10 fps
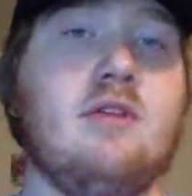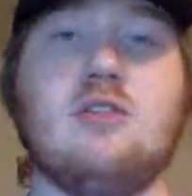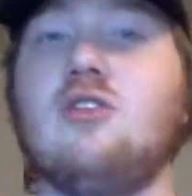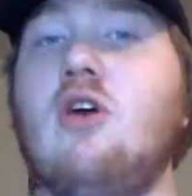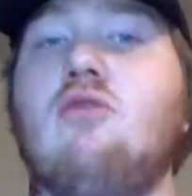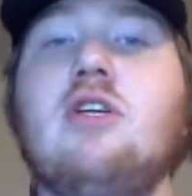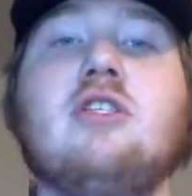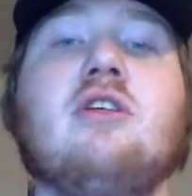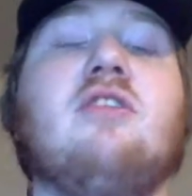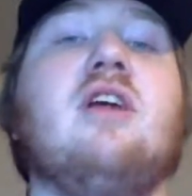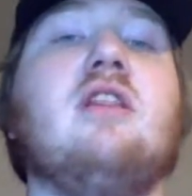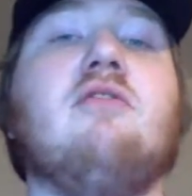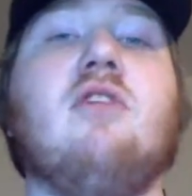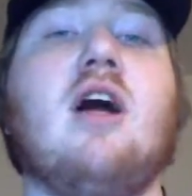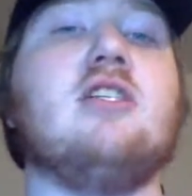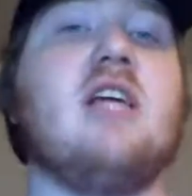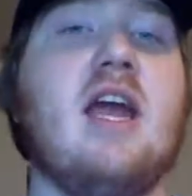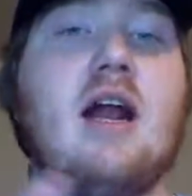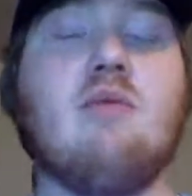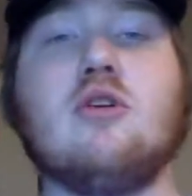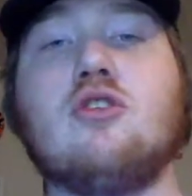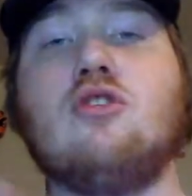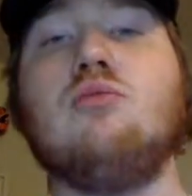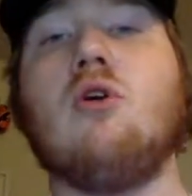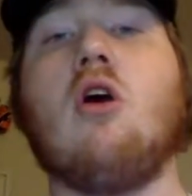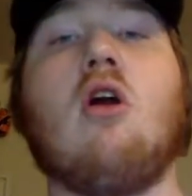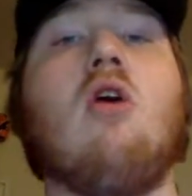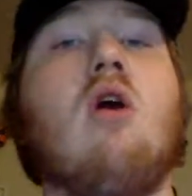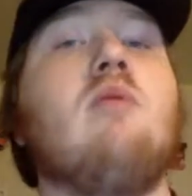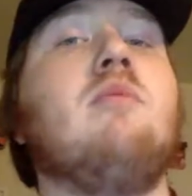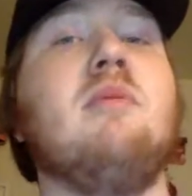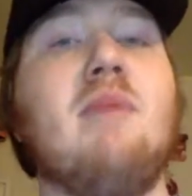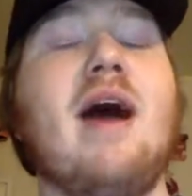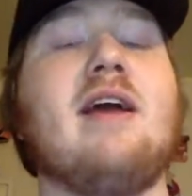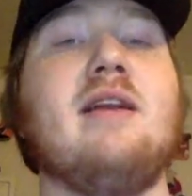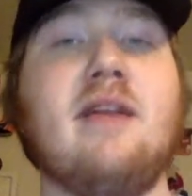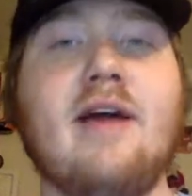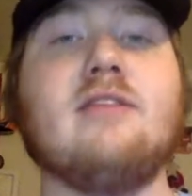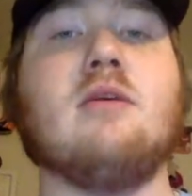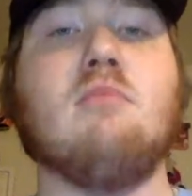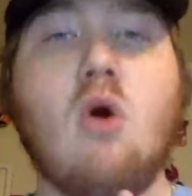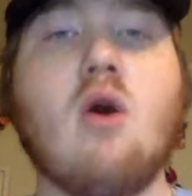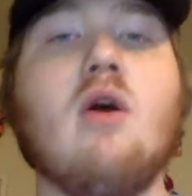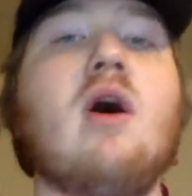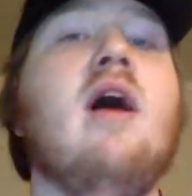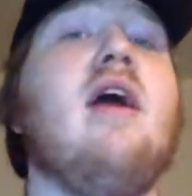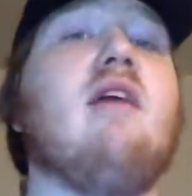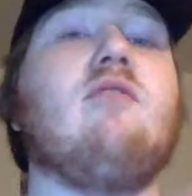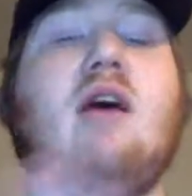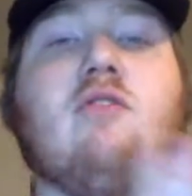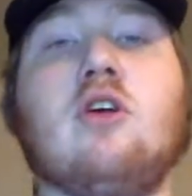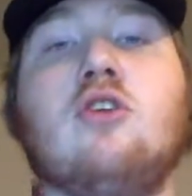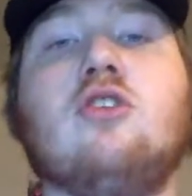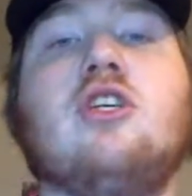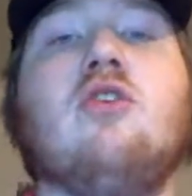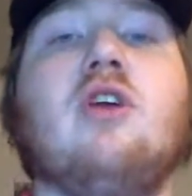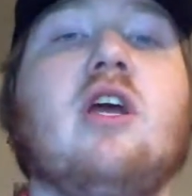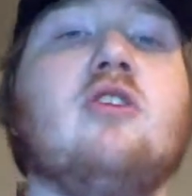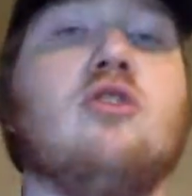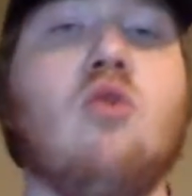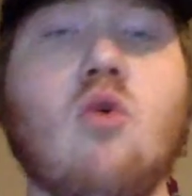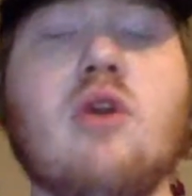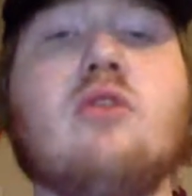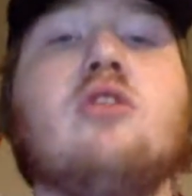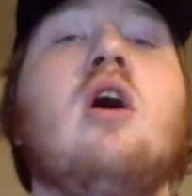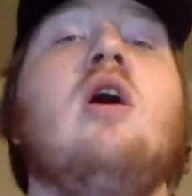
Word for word: There's no reason to think the Flyers can. I would assume Carter Hart will be back in net tomorrow after having a good tilt against the Oilers.